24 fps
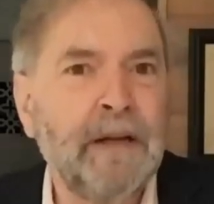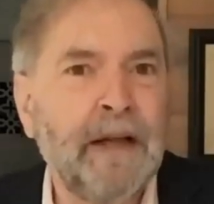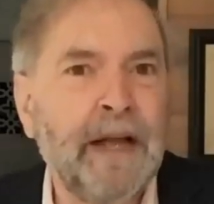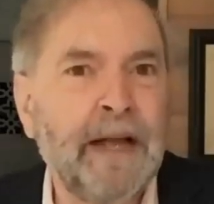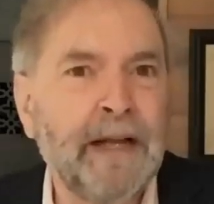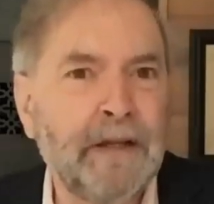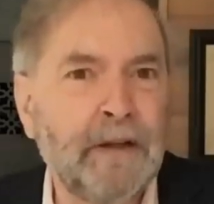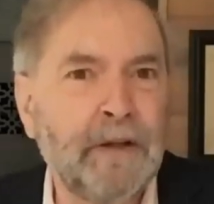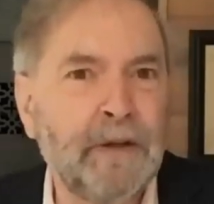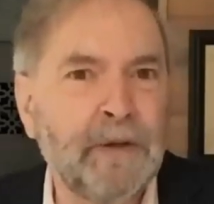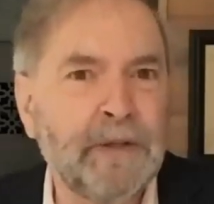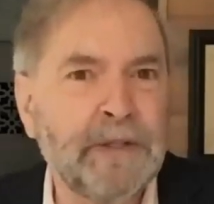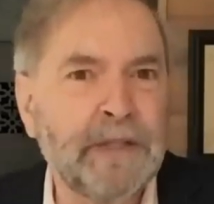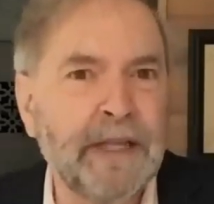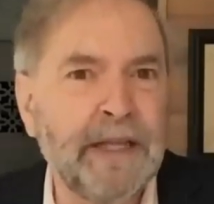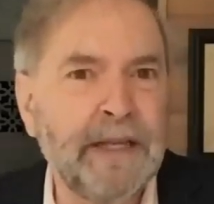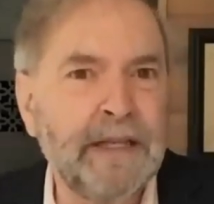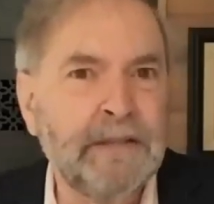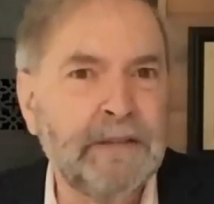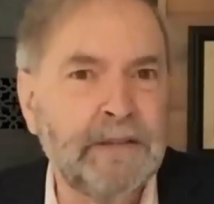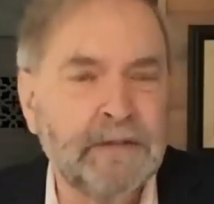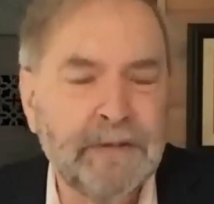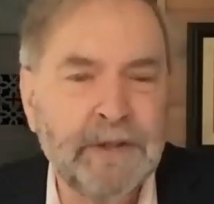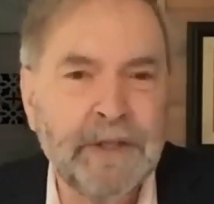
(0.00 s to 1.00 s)
had close
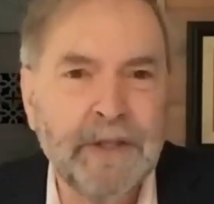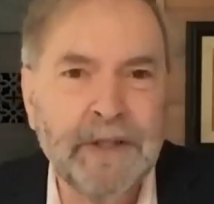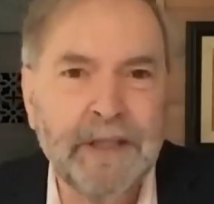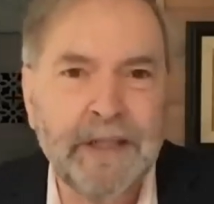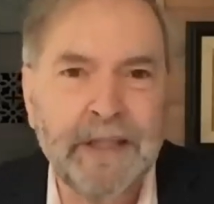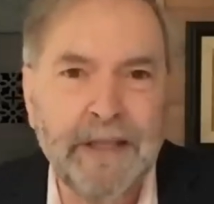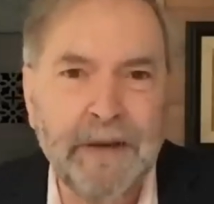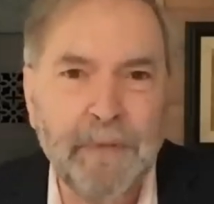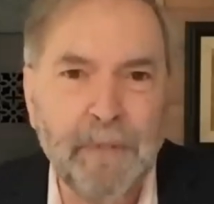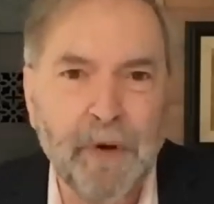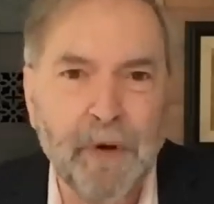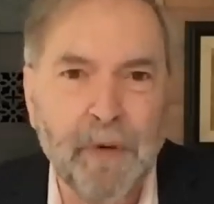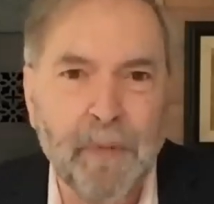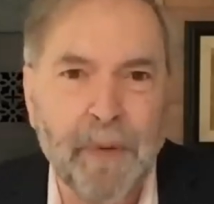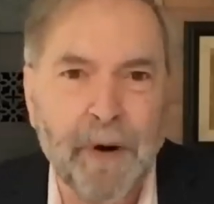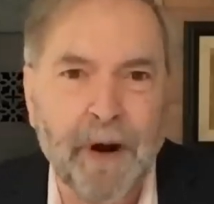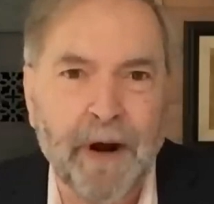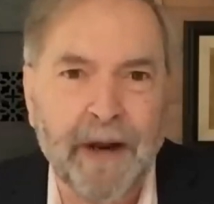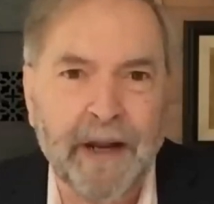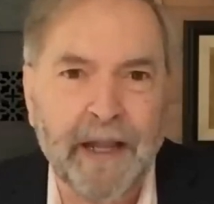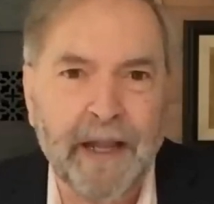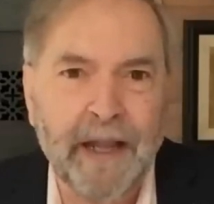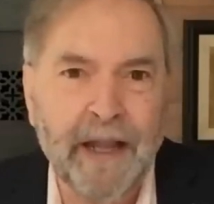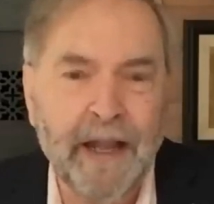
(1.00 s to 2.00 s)
links to the Liberal
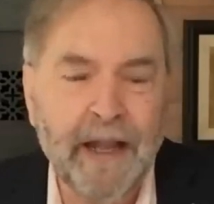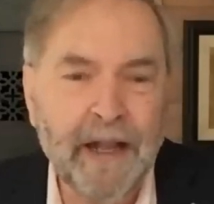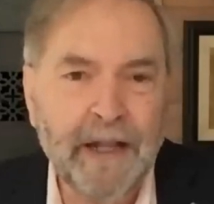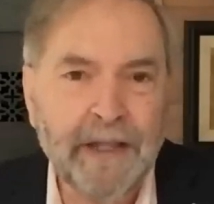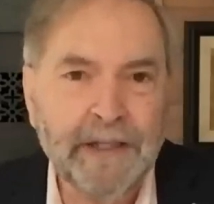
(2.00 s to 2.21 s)
Party.